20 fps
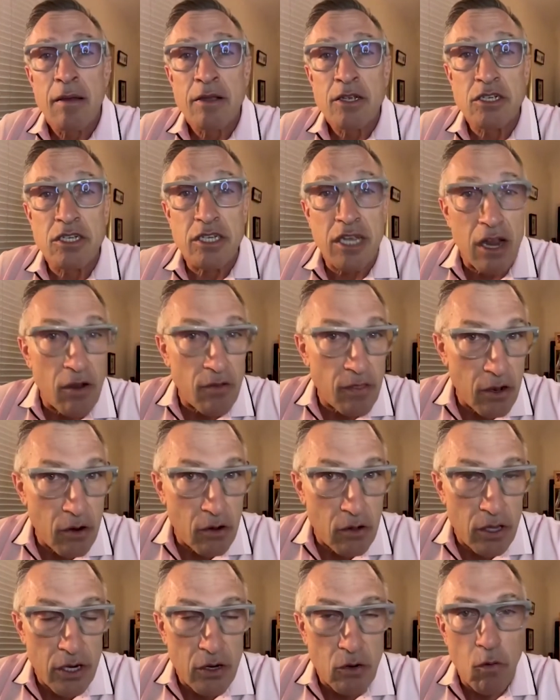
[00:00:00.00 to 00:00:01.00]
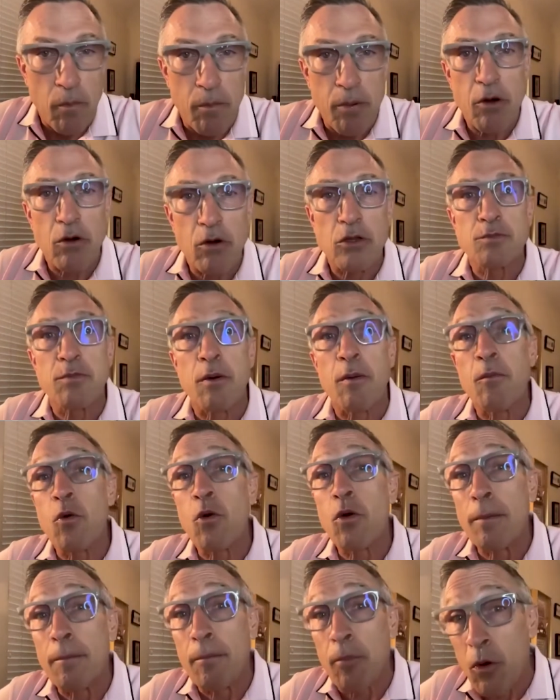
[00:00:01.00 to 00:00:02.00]
share their clinical pearls, but
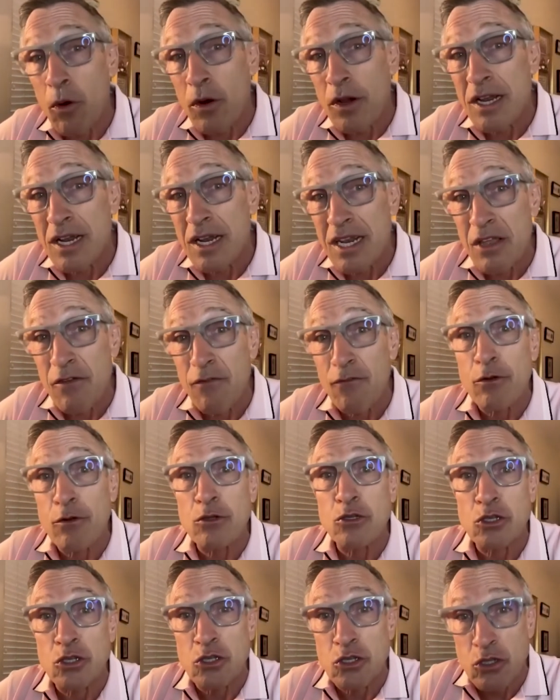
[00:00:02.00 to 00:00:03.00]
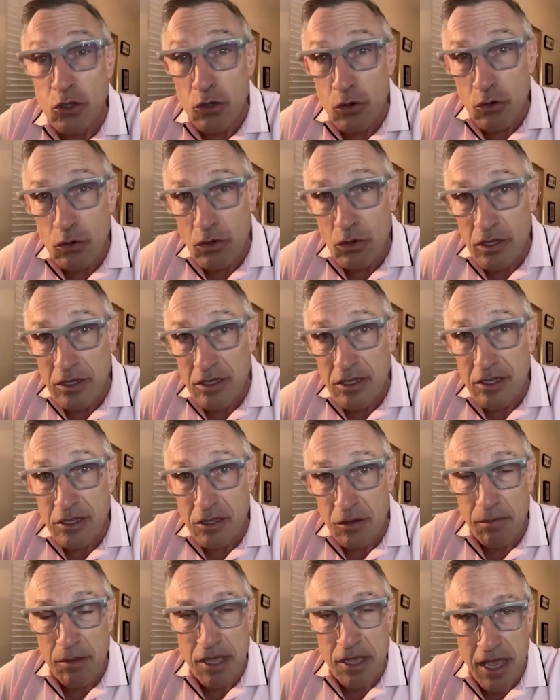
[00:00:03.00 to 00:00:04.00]
more importantly, for students to
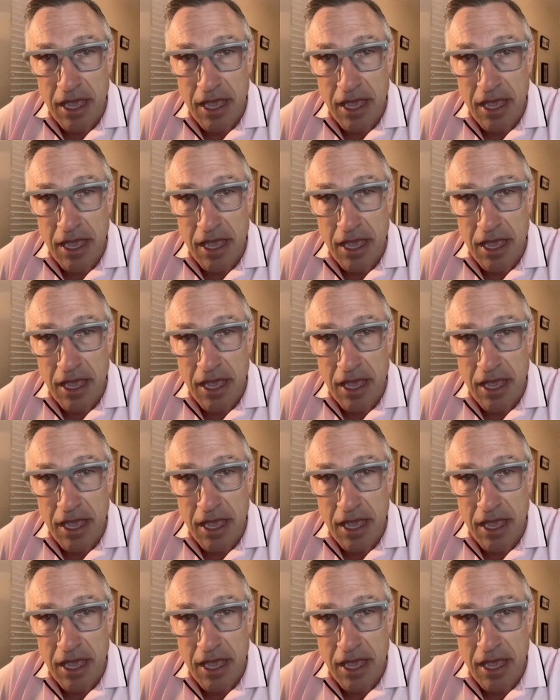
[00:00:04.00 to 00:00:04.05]
be